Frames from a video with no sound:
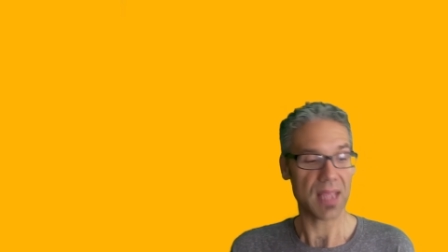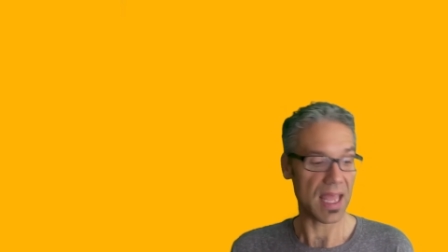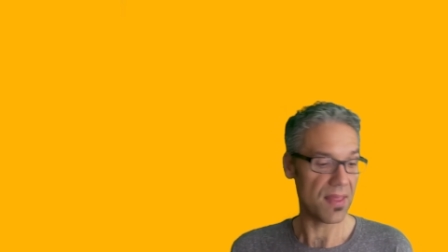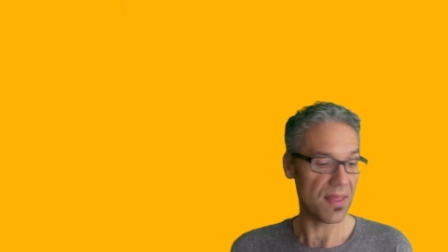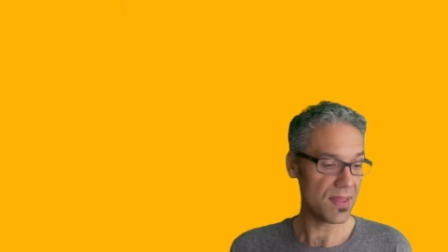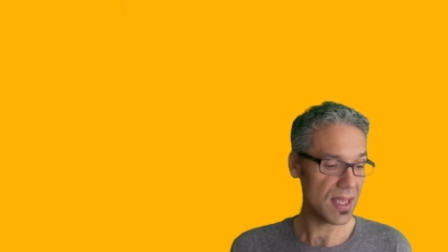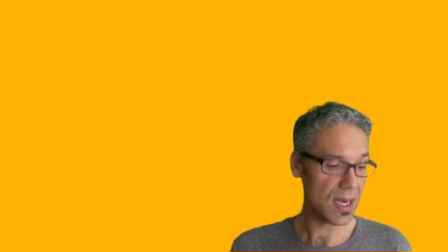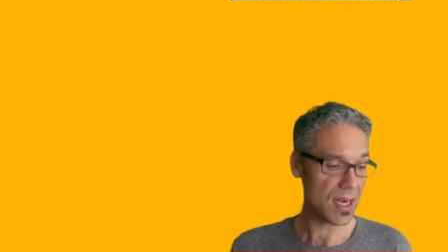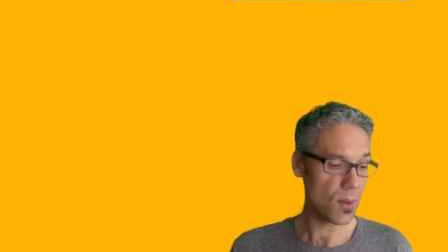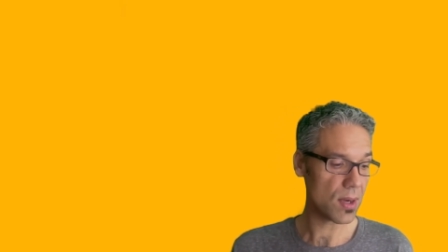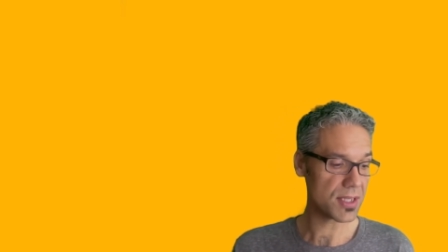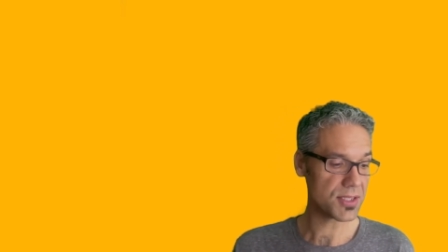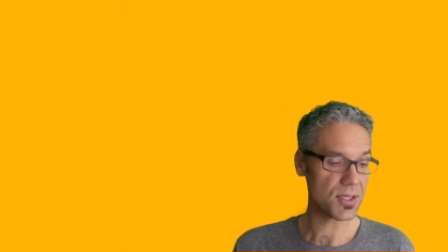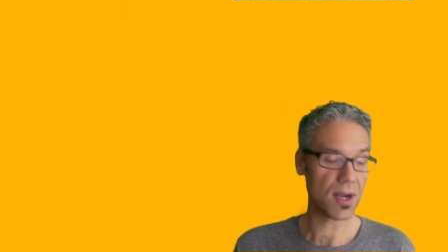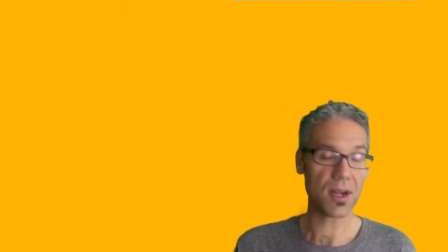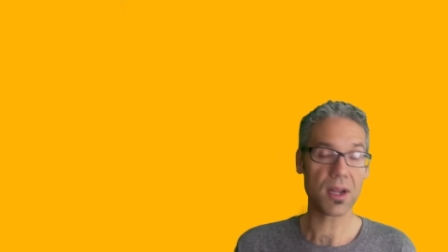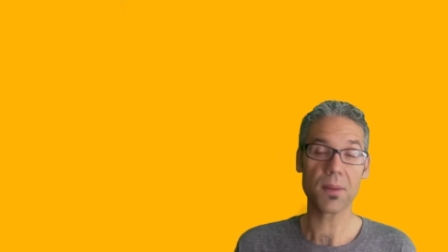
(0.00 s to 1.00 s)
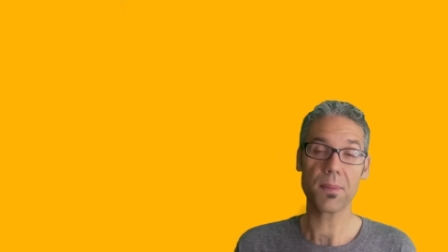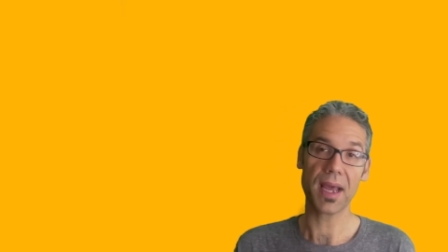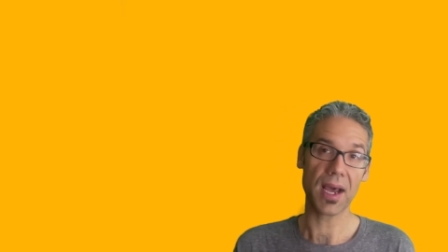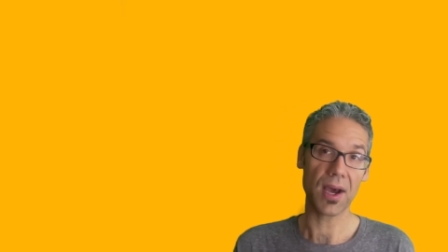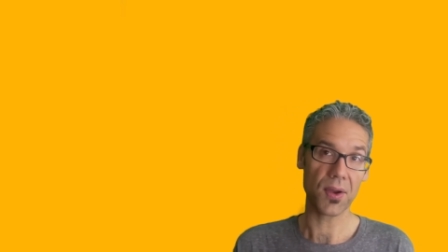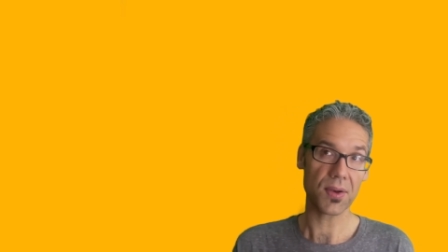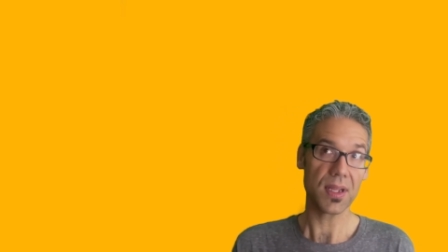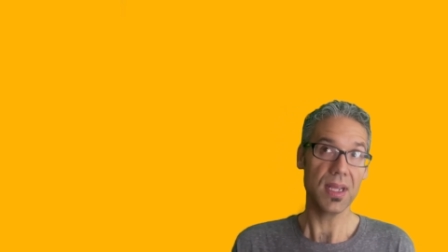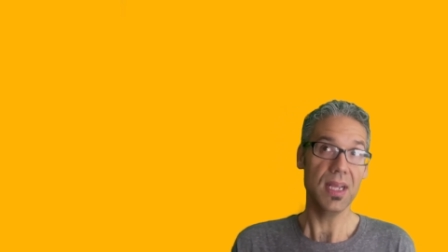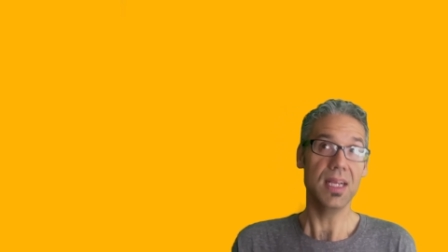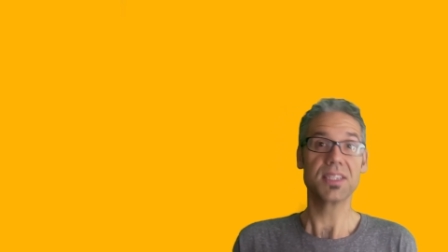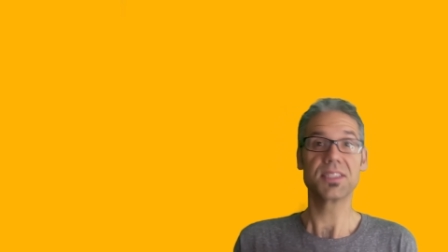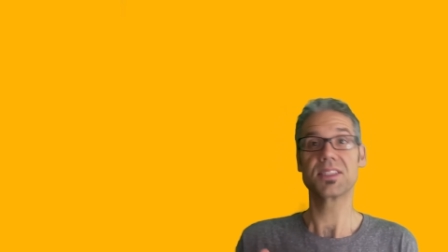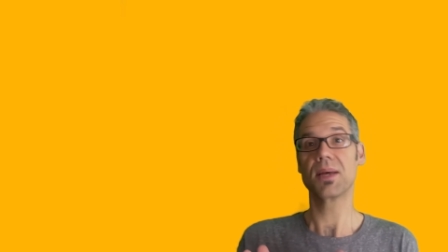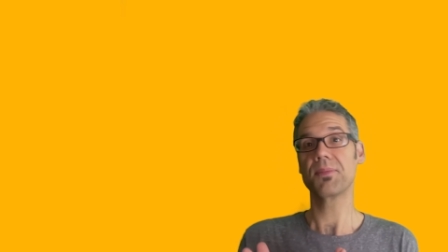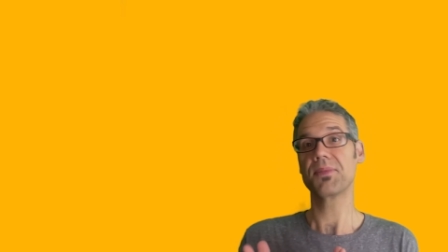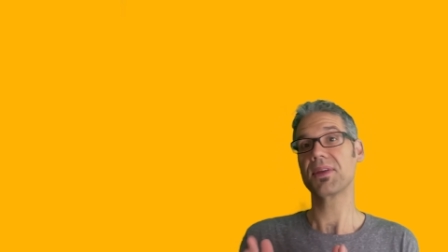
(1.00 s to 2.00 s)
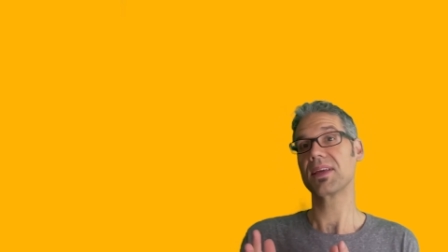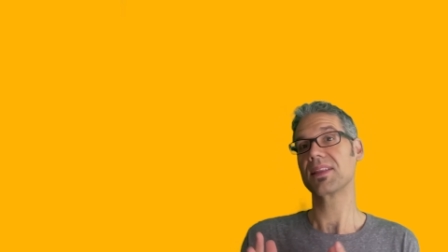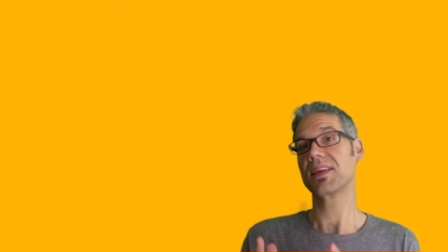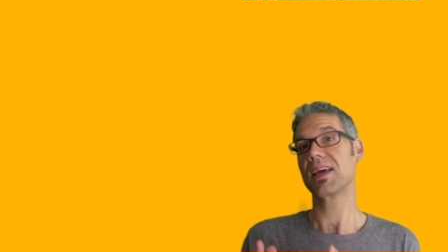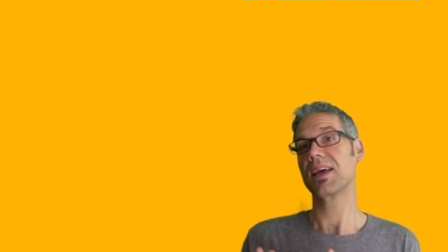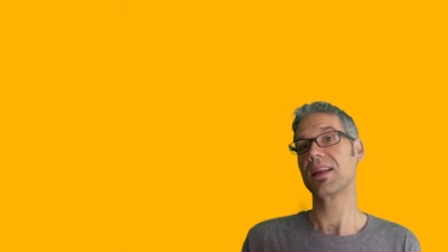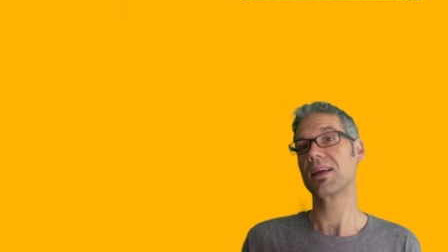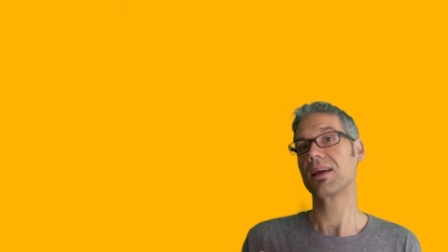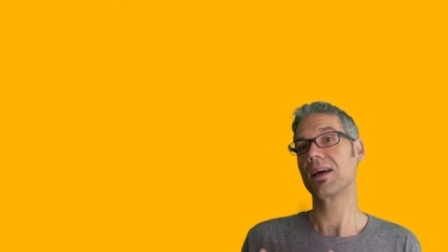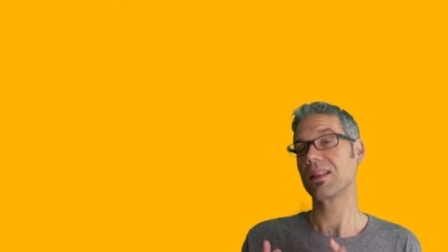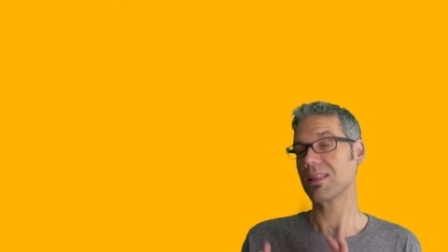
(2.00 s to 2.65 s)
And then I want to talk about something that